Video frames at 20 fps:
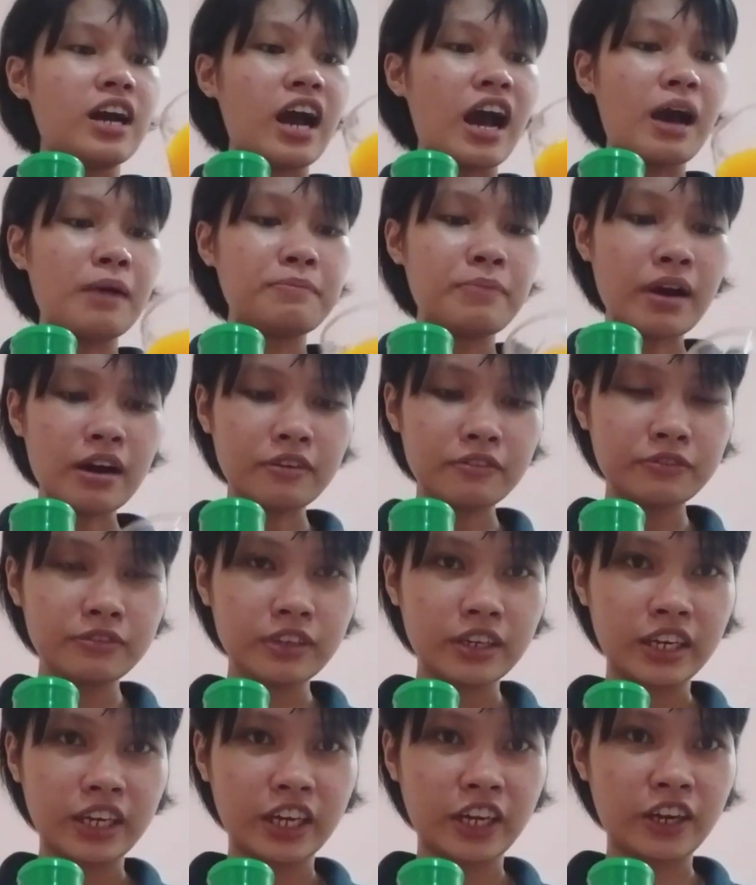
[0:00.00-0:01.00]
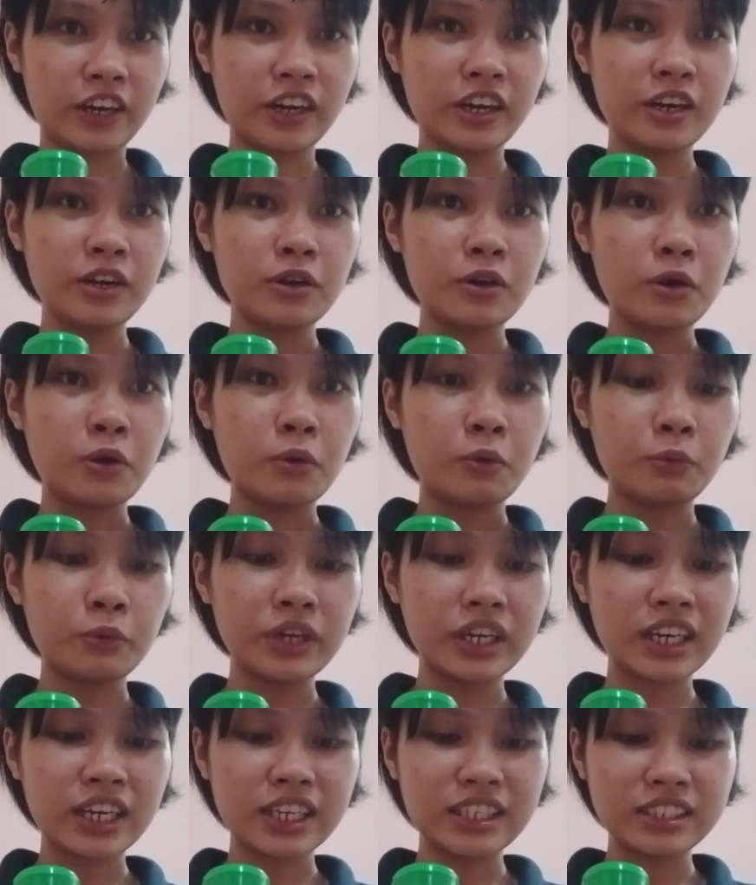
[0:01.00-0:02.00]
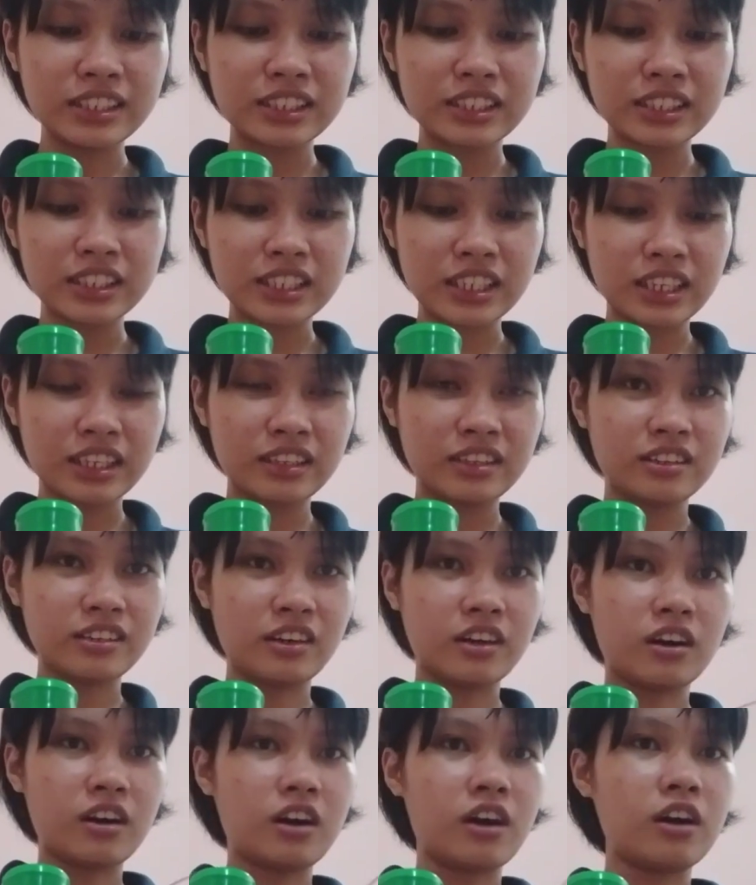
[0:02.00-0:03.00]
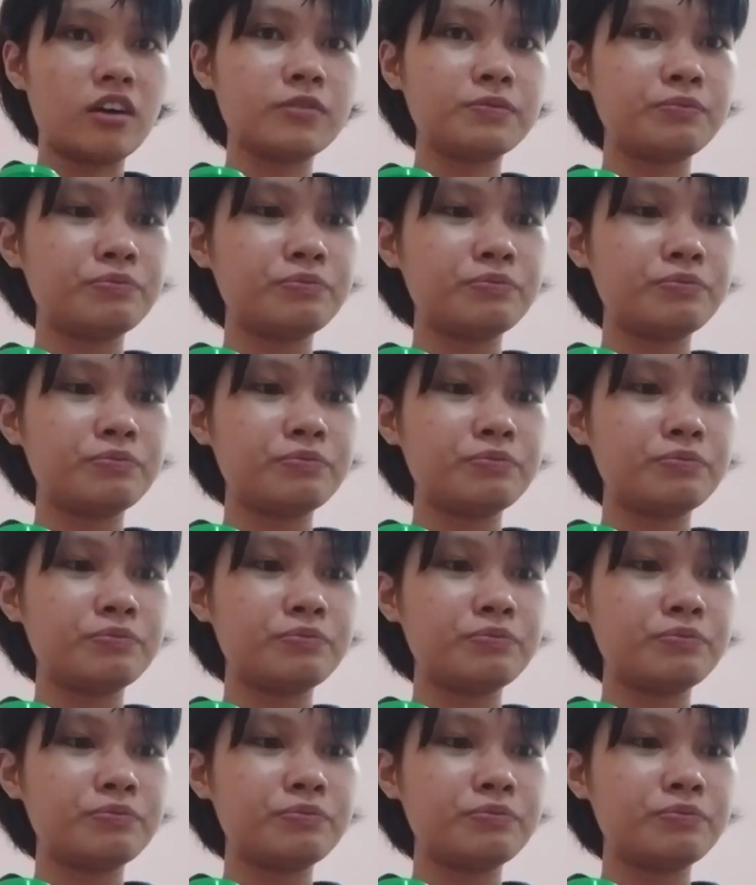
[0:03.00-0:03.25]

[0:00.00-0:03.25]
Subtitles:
above here we can see the